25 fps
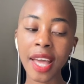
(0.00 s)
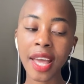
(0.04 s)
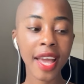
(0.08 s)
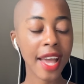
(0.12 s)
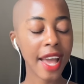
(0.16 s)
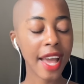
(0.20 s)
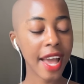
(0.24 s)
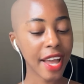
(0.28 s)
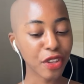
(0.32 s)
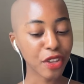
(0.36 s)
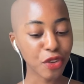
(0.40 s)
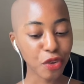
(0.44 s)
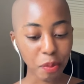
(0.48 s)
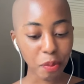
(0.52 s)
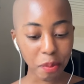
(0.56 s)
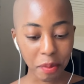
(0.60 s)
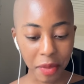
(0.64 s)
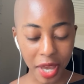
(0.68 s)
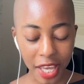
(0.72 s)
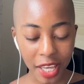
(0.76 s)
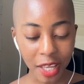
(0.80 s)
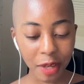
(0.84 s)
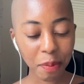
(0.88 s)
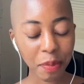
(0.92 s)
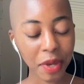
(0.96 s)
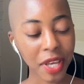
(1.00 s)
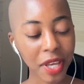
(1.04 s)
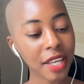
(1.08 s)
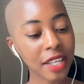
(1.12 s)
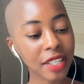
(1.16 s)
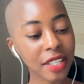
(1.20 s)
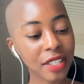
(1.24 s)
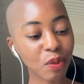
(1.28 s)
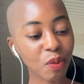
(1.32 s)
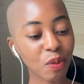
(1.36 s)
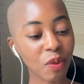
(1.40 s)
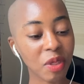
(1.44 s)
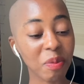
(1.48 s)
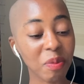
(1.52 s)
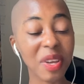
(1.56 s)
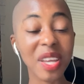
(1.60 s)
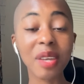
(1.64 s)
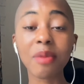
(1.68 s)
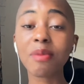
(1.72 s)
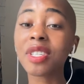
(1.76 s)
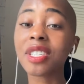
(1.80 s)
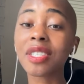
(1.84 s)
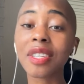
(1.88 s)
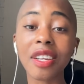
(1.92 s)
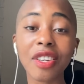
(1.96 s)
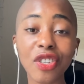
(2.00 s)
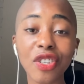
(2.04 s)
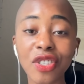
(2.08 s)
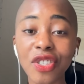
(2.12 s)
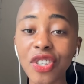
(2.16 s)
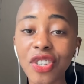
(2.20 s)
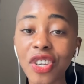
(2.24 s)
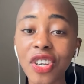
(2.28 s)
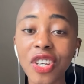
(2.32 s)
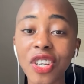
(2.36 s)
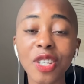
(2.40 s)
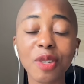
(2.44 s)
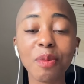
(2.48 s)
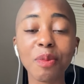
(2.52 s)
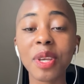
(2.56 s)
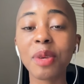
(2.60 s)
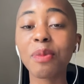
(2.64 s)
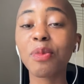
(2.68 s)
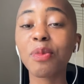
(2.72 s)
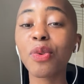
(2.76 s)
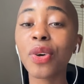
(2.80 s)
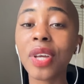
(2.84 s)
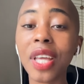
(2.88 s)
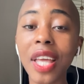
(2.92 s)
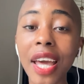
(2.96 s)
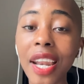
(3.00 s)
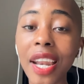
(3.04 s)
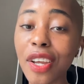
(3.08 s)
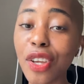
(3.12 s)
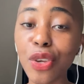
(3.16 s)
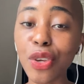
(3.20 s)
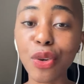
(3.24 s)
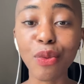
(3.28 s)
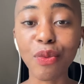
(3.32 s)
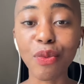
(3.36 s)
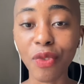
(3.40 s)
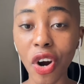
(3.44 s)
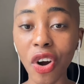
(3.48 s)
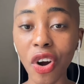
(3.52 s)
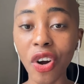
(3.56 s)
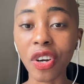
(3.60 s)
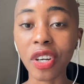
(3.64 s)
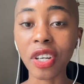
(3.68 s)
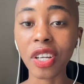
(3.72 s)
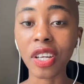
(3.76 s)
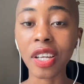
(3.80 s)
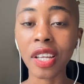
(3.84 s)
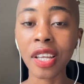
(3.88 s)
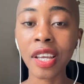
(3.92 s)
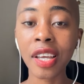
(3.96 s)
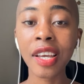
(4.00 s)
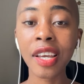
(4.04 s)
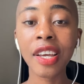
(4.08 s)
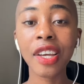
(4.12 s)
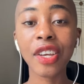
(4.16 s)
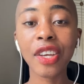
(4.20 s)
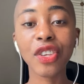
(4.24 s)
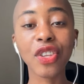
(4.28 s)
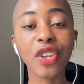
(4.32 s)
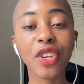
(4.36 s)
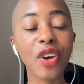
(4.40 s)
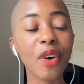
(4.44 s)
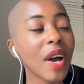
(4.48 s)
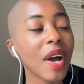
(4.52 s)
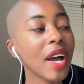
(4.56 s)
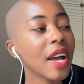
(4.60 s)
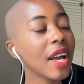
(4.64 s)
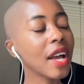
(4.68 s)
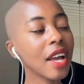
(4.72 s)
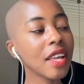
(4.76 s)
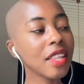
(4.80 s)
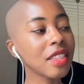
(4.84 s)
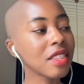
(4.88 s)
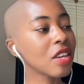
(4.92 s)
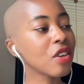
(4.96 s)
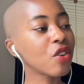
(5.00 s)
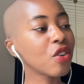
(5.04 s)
and you make peace with being misunderstood, people getting you wrong, you know, I, I think you